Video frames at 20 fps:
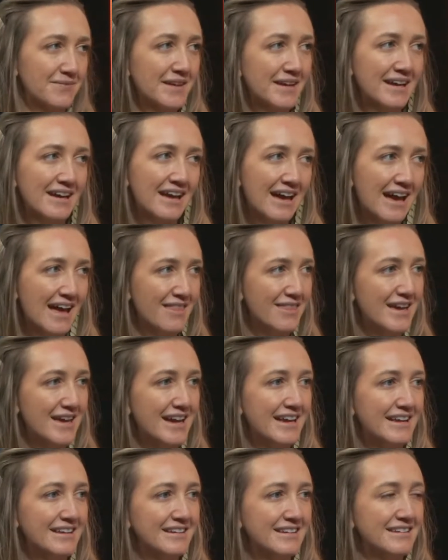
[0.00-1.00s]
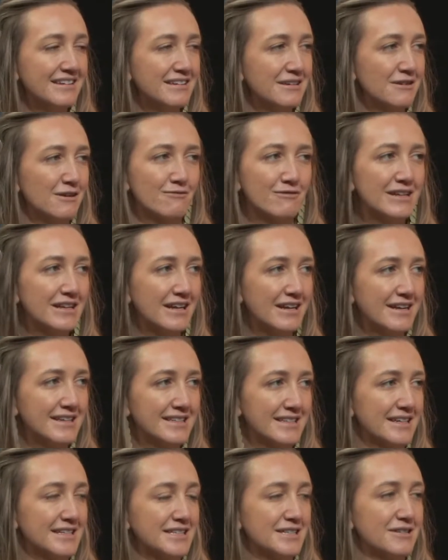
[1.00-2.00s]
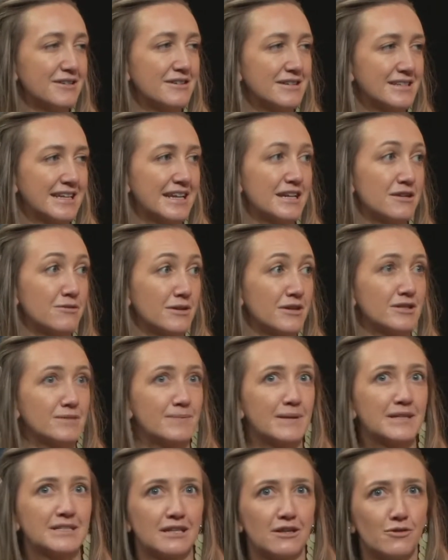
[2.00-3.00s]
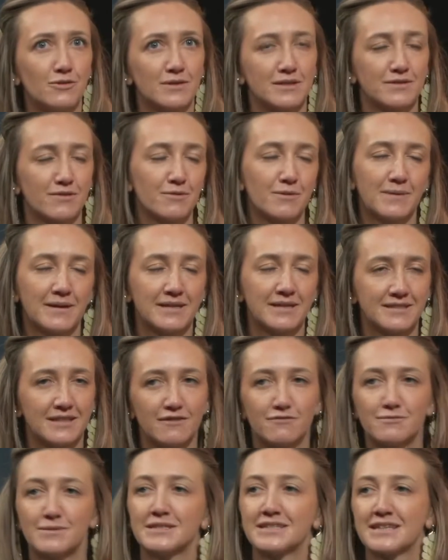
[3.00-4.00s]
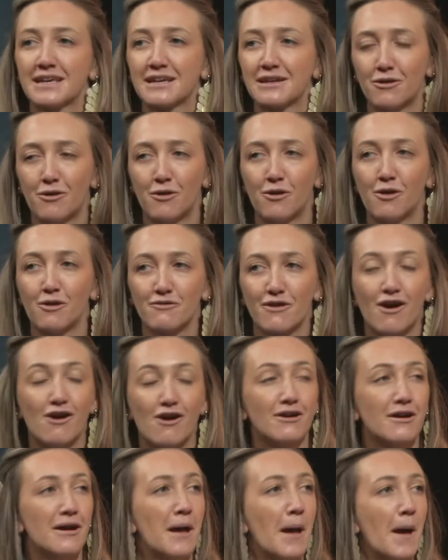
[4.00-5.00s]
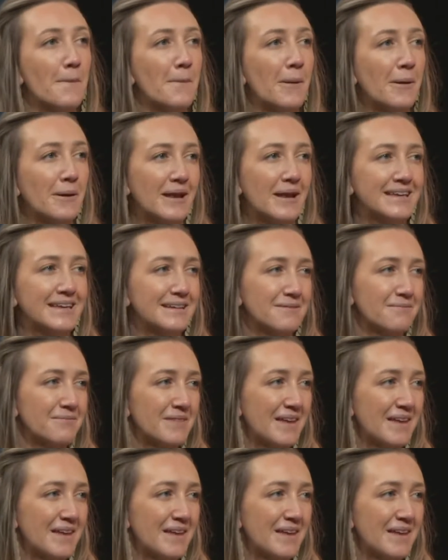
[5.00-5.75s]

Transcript: And then you'll realize like 2 years later when you speak to locals from the place that you've been saying it all wrong. But like,